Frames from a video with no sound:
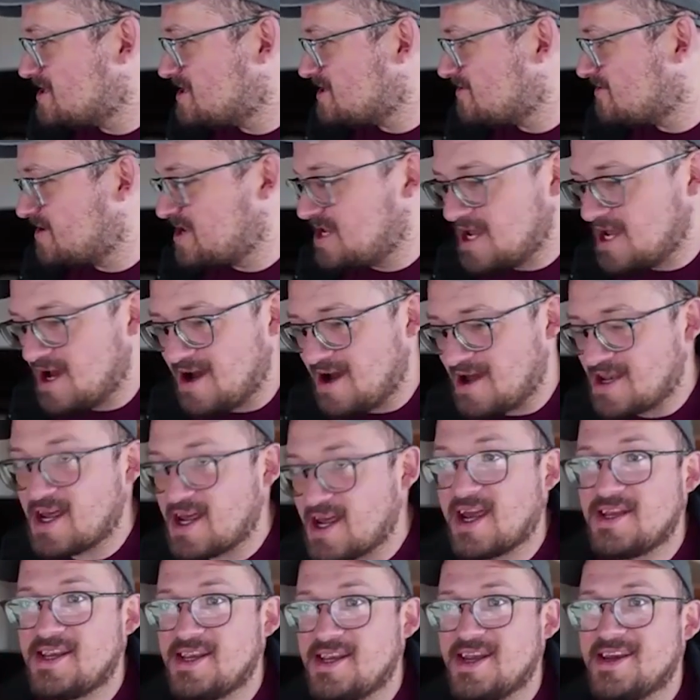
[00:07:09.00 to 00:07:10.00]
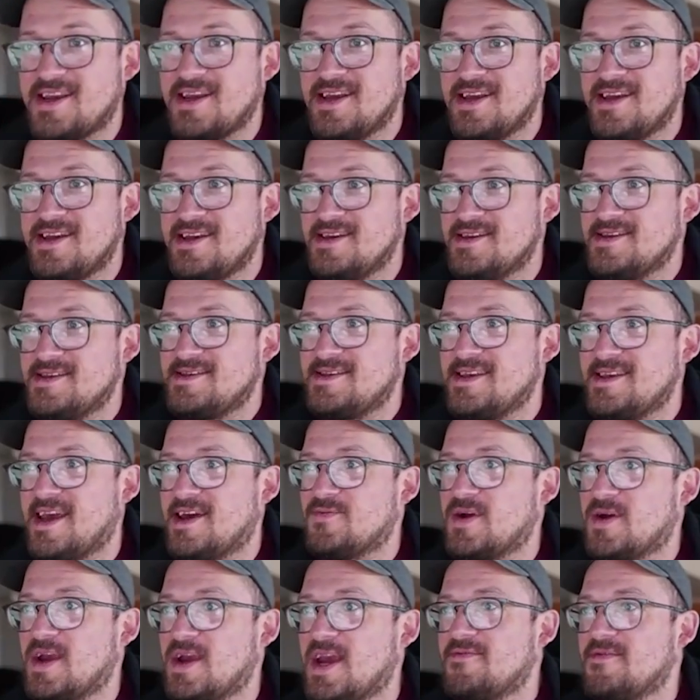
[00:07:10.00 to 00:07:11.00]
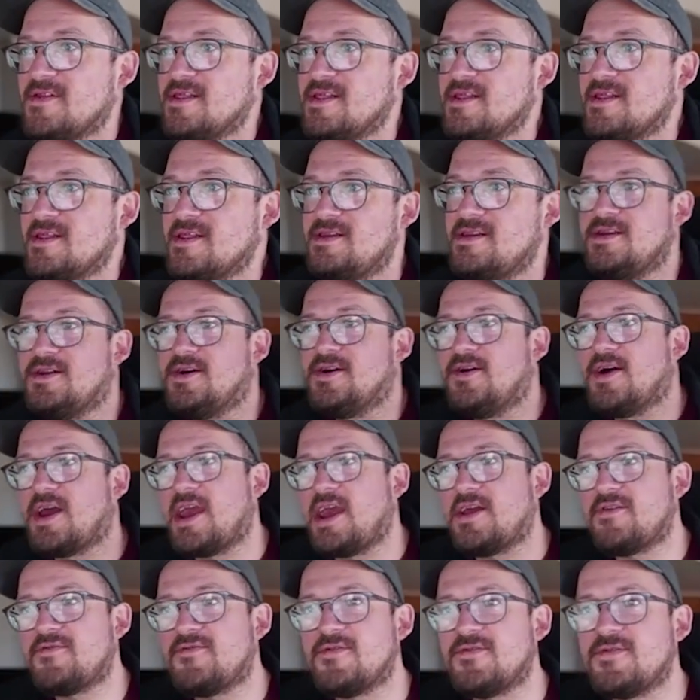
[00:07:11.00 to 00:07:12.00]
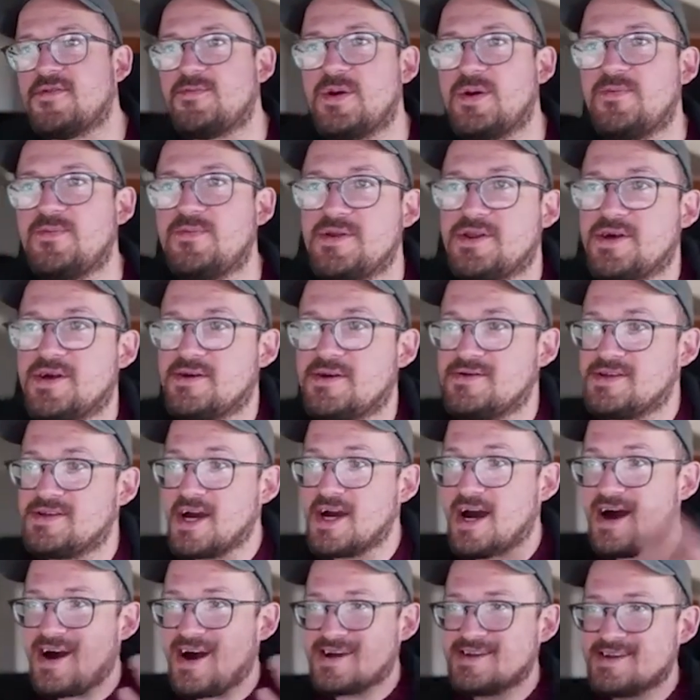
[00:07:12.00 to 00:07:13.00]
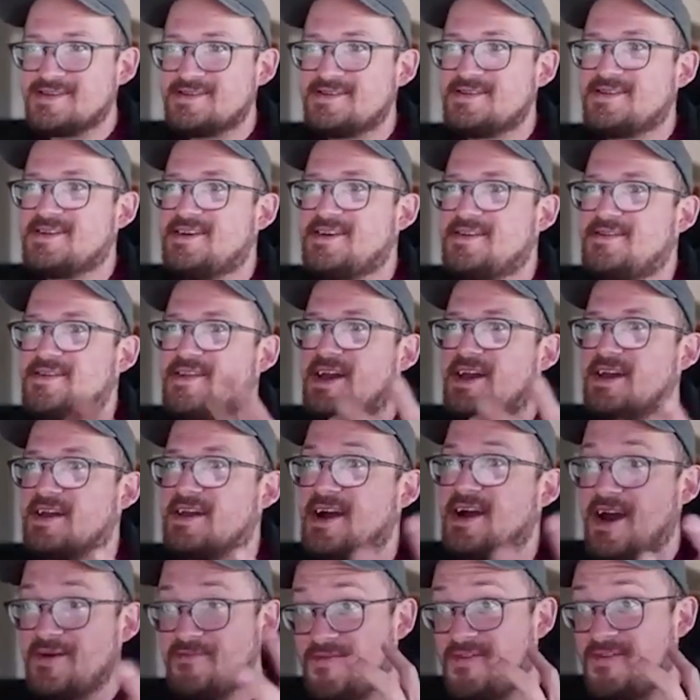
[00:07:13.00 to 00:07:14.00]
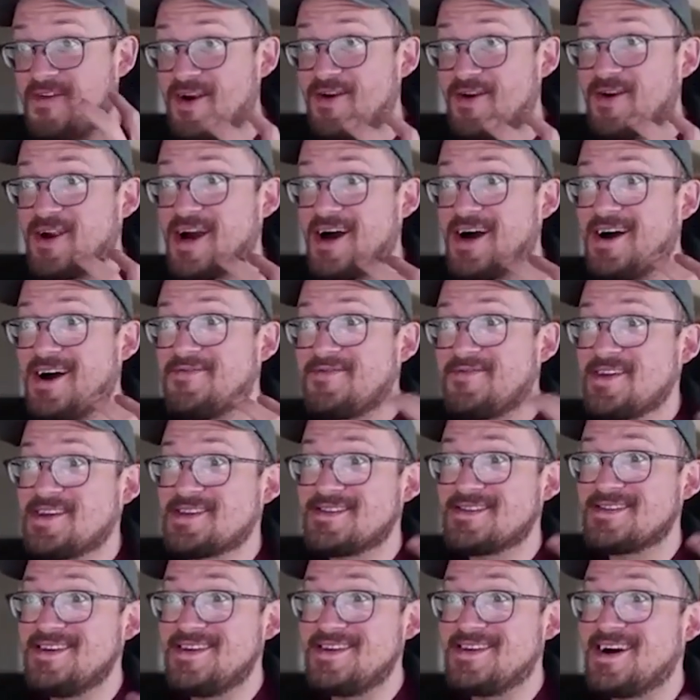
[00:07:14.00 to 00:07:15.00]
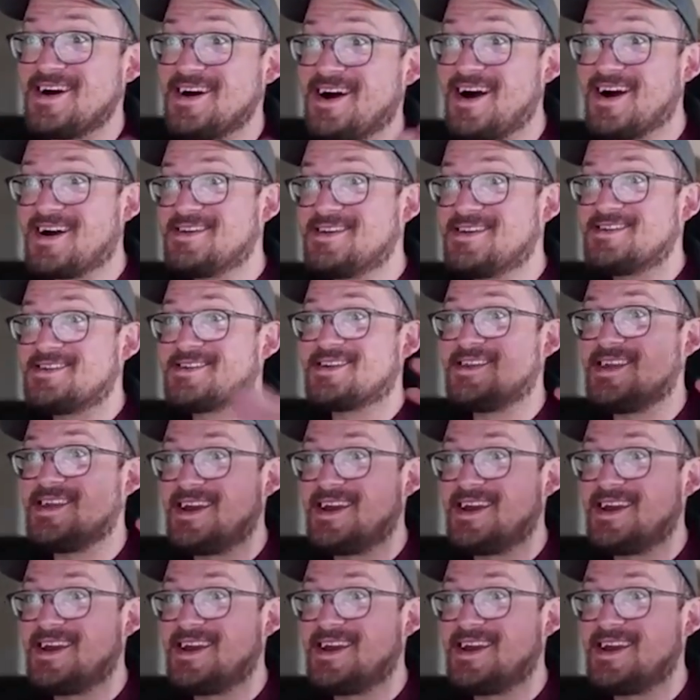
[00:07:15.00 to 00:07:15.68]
of anon identities and we have a, you know, a handful of people that are doxxed and like I'm very obviously doxxed.